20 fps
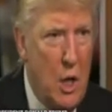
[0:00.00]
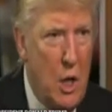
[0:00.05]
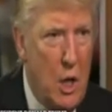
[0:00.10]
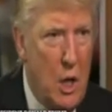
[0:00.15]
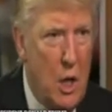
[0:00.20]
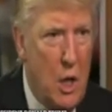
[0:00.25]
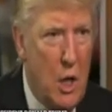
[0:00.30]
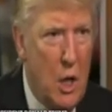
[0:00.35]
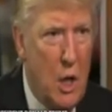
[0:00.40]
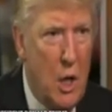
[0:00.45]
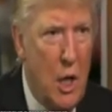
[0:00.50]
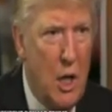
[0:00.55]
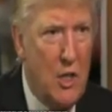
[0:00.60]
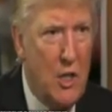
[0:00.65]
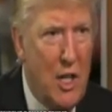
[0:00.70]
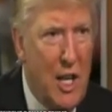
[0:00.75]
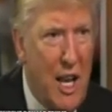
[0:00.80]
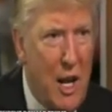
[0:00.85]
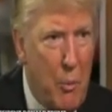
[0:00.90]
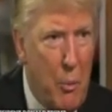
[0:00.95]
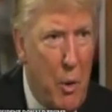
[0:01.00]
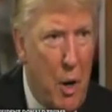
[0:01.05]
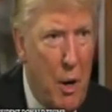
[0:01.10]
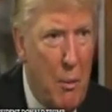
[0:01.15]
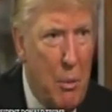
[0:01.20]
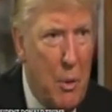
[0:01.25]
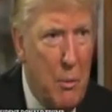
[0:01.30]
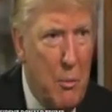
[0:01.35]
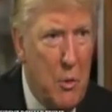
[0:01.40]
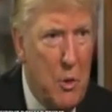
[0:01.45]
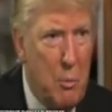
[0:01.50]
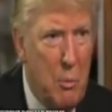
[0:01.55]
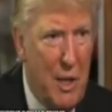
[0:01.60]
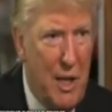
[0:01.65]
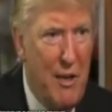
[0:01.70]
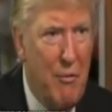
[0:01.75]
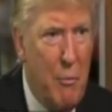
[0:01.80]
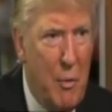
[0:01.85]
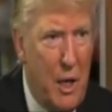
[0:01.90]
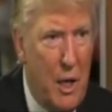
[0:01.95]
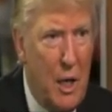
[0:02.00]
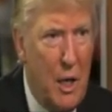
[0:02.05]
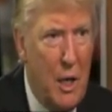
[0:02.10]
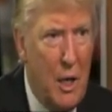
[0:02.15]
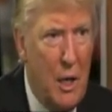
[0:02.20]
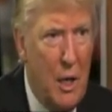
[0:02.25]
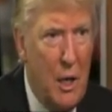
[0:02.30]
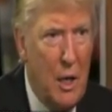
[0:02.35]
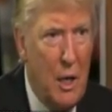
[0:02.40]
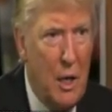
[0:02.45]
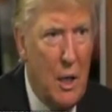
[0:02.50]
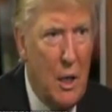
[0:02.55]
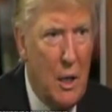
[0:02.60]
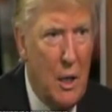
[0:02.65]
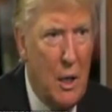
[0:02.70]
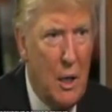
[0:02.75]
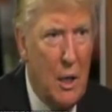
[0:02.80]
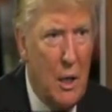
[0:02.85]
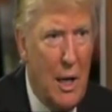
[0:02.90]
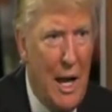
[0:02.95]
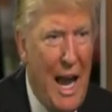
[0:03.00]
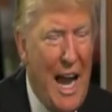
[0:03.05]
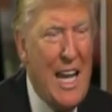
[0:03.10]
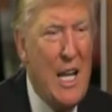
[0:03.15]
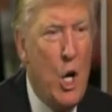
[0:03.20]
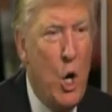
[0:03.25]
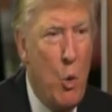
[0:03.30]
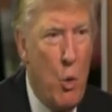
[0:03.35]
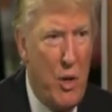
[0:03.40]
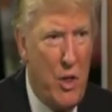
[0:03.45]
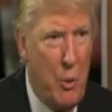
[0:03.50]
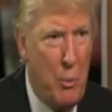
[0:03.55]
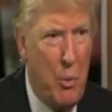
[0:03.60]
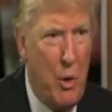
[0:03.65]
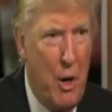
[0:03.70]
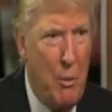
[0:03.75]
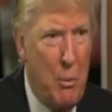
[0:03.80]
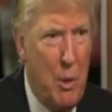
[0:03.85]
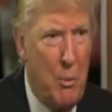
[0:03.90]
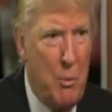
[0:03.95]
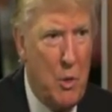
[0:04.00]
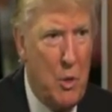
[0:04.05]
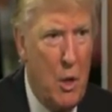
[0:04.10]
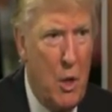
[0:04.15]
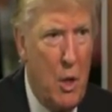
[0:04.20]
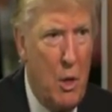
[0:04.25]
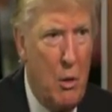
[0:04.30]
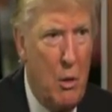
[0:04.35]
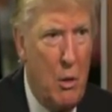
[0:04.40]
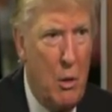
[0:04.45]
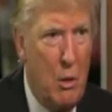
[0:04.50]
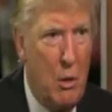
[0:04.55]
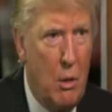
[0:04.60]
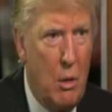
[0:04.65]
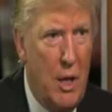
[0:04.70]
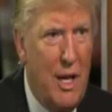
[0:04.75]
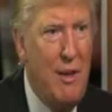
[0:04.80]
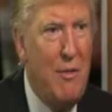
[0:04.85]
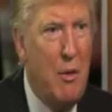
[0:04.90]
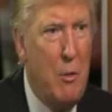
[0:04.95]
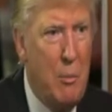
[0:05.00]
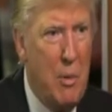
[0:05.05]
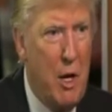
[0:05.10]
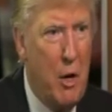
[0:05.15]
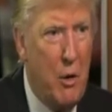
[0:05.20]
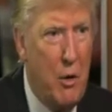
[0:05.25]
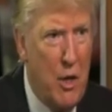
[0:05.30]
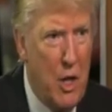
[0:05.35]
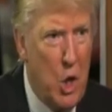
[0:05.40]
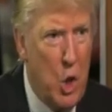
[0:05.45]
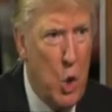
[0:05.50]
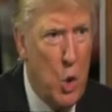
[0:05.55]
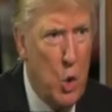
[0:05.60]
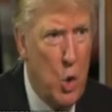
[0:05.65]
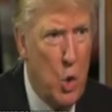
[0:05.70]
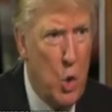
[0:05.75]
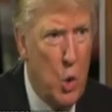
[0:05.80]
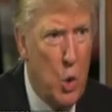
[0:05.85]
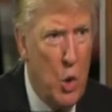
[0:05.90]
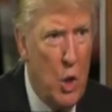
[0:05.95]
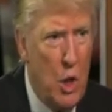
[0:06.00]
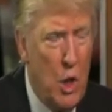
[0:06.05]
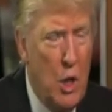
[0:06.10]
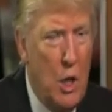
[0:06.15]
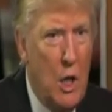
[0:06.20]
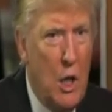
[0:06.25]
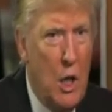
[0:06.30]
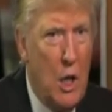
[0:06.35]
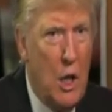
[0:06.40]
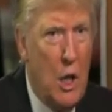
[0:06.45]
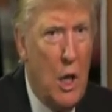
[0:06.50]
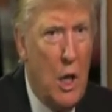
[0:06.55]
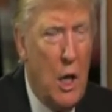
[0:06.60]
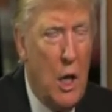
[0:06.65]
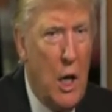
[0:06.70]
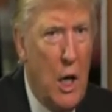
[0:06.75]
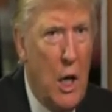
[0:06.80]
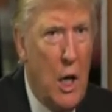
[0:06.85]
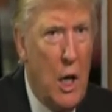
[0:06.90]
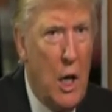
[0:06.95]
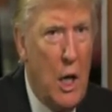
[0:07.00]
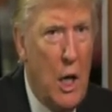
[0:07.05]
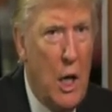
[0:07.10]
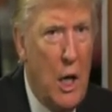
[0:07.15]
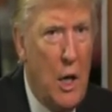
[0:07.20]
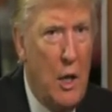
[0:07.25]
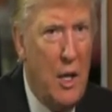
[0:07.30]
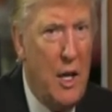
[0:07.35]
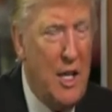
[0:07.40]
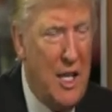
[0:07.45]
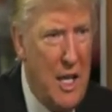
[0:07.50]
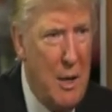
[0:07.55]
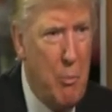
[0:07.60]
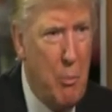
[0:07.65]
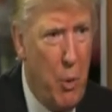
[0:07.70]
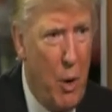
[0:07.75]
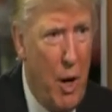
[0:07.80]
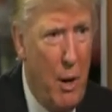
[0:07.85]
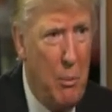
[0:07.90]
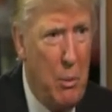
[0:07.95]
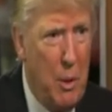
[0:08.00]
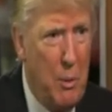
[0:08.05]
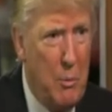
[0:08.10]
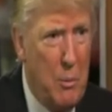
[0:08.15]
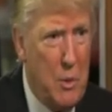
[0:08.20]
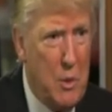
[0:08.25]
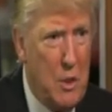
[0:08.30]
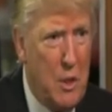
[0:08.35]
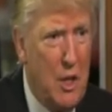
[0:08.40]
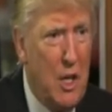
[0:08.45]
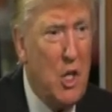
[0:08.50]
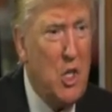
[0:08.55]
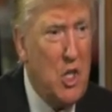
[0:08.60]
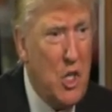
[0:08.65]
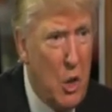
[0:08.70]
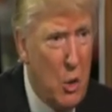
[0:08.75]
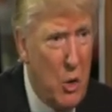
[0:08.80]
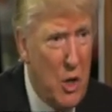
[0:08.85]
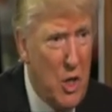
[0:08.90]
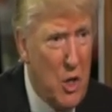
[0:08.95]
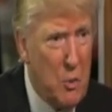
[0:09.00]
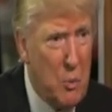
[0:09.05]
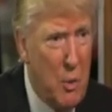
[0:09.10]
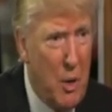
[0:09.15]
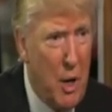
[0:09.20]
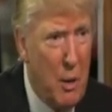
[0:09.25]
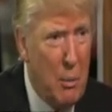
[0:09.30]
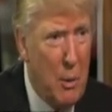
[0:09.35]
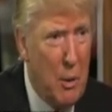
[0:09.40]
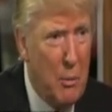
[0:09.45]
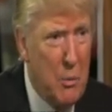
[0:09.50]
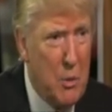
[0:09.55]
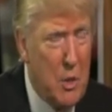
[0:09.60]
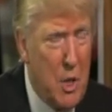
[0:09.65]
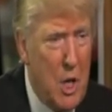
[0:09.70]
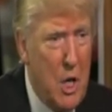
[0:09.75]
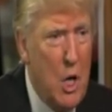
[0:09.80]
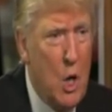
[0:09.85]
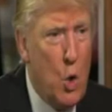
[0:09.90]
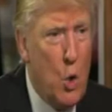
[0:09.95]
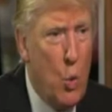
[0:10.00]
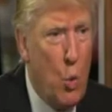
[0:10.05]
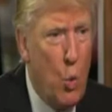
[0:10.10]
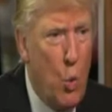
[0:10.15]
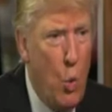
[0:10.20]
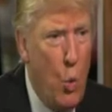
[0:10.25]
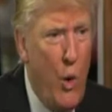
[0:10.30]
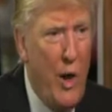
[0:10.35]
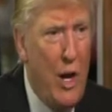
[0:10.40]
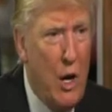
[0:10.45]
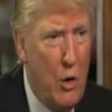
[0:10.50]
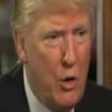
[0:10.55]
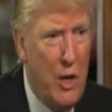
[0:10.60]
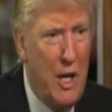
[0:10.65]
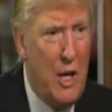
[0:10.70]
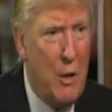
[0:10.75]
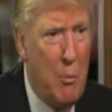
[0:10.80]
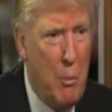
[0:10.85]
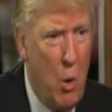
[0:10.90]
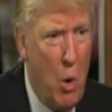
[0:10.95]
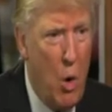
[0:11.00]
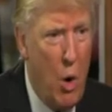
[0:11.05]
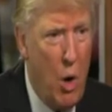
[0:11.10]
has a lot of problems. Believe me, I know what the problems are, even better than you do. They're deep problems. They're serious problems. We don't need more.